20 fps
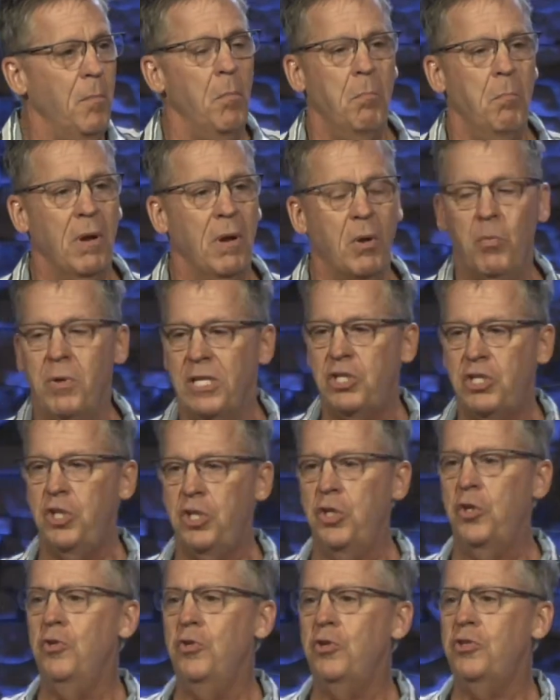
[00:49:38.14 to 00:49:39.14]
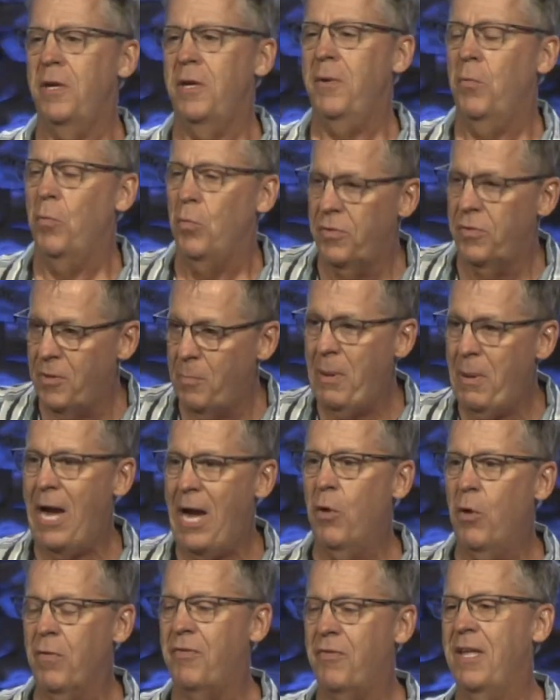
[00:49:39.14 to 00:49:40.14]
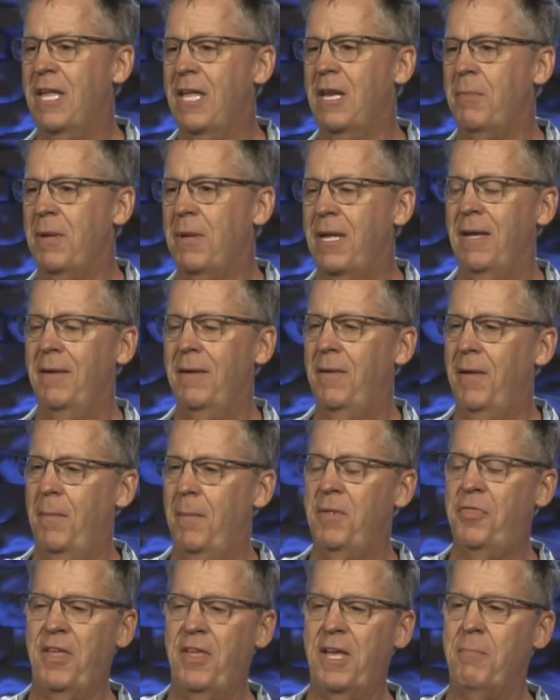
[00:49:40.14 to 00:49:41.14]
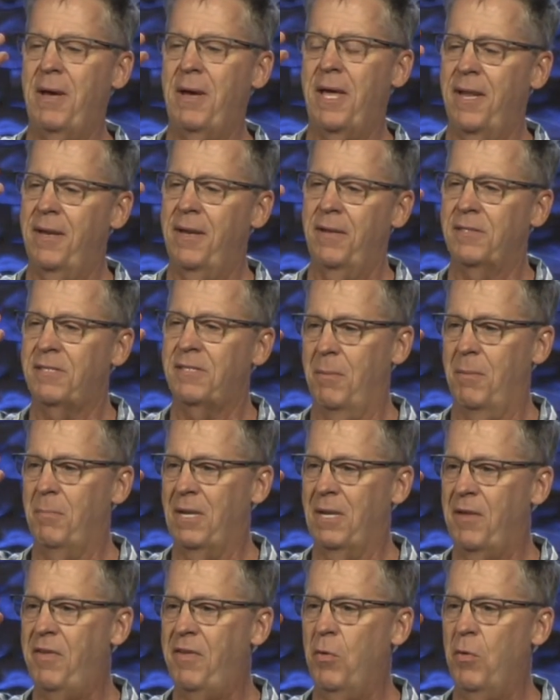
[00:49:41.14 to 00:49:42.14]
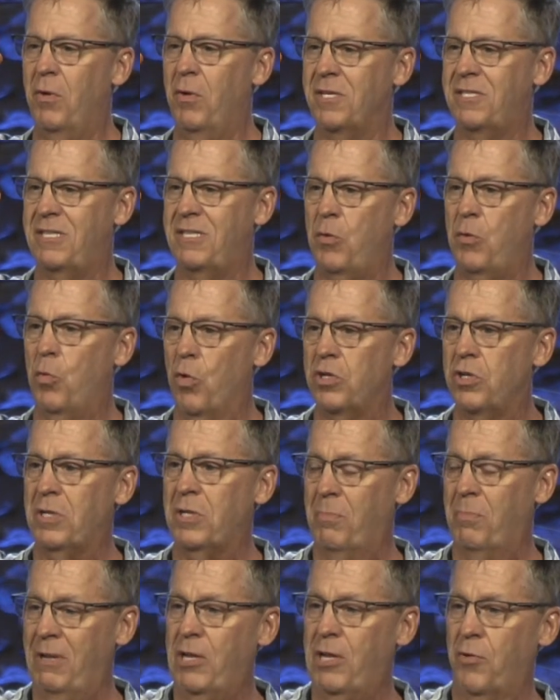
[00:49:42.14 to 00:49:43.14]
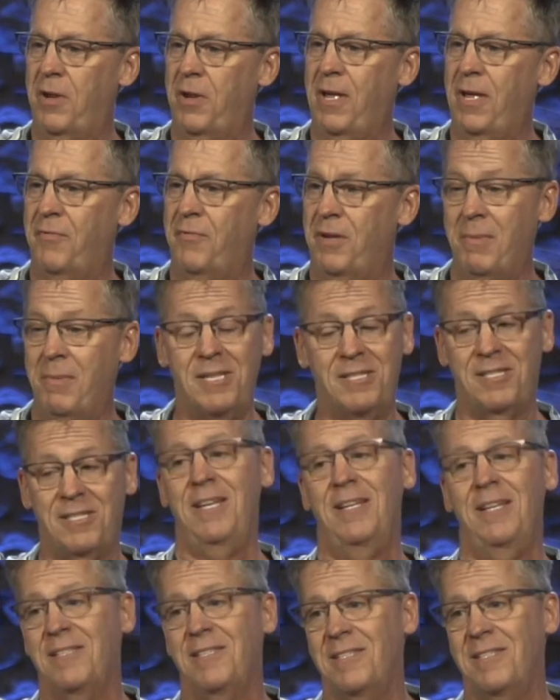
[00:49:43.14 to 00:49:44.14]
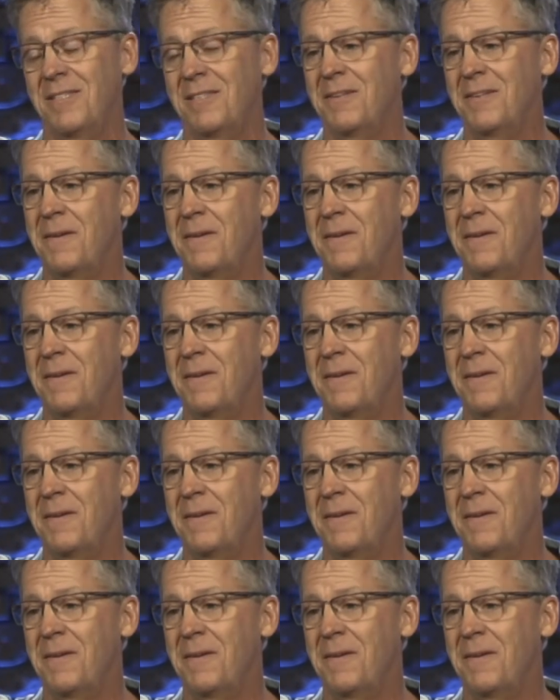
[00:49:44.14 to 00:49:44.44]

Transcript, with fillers: but when it's used with the power of the enemy, I mean, think about it. Some believe he was the worship leader in heaven. It makes sense.